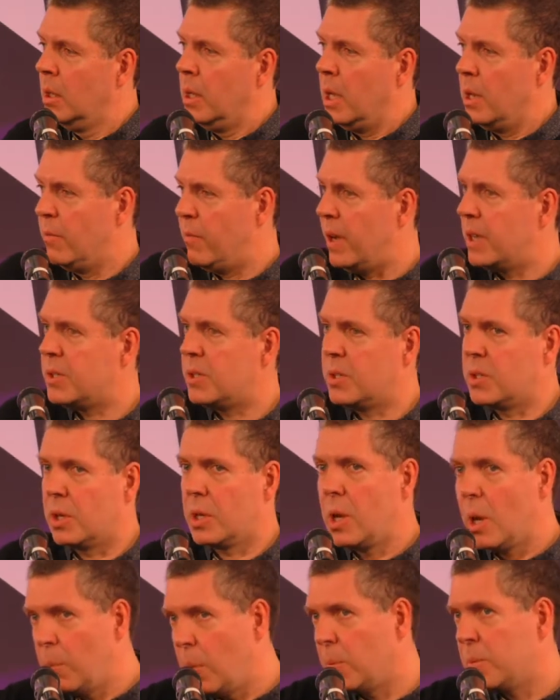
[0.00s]
investors to
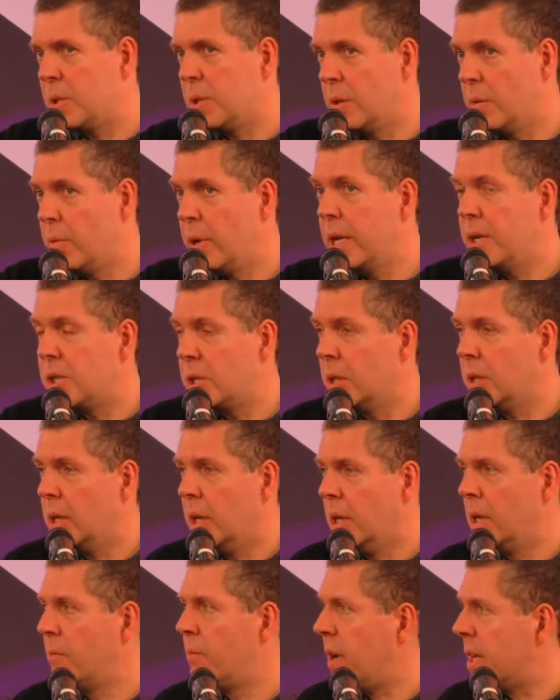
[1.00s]
come up to the region
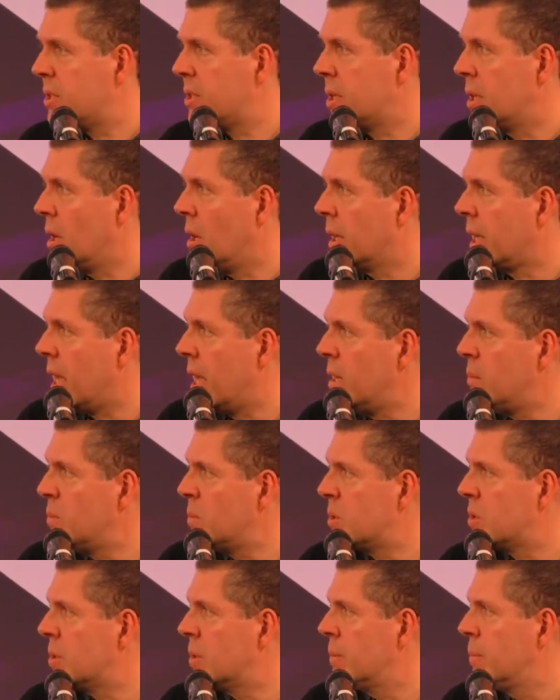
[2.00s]
and invest in our
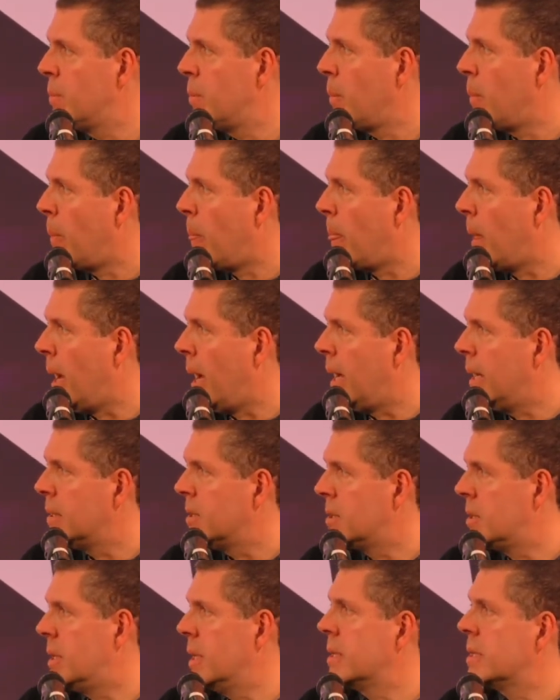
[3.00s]
games
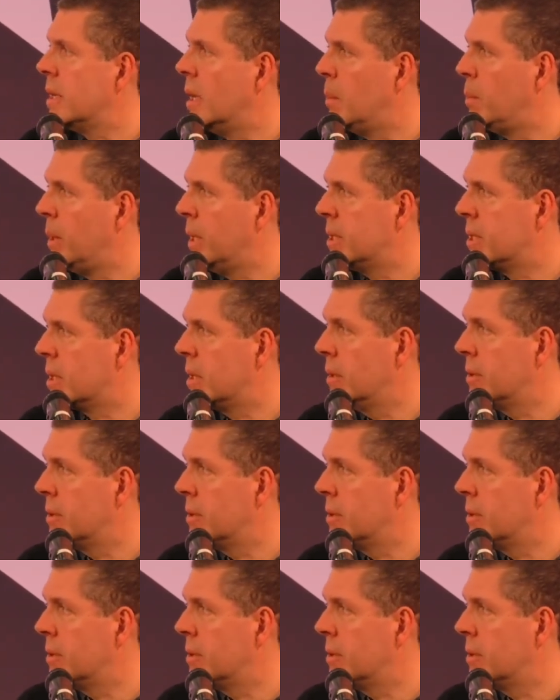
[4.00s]
and things like political